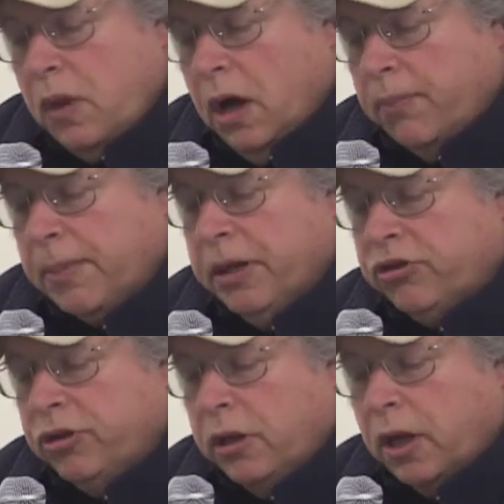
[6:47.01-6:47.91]
um, I
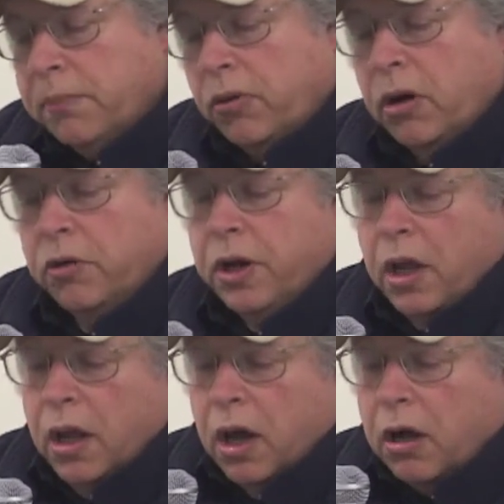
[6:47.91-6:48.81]
mentioned Eli Broad.
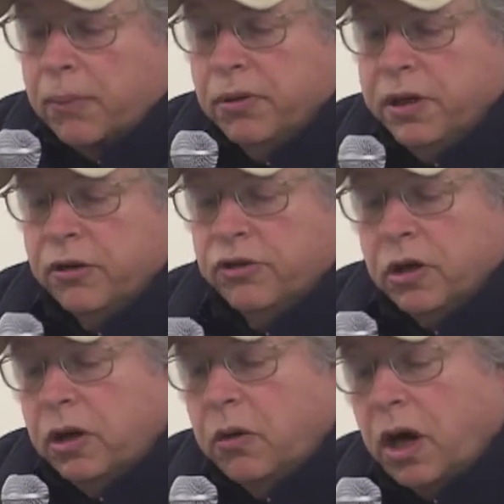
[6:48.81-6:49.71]
A couple of years
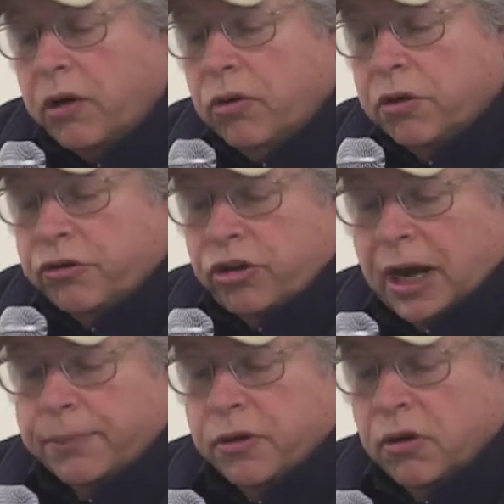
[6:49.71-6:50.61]
ago, I wrote a
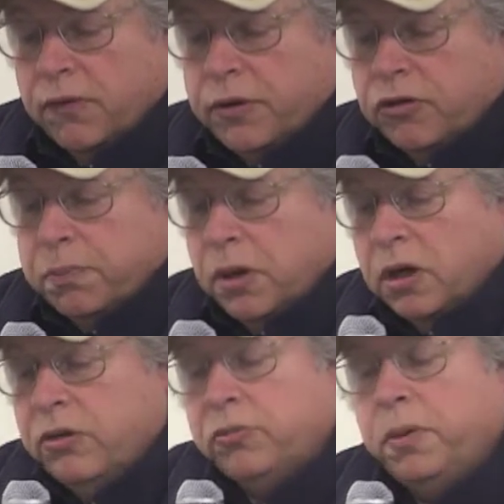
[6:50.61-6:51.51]
chapter of this book. This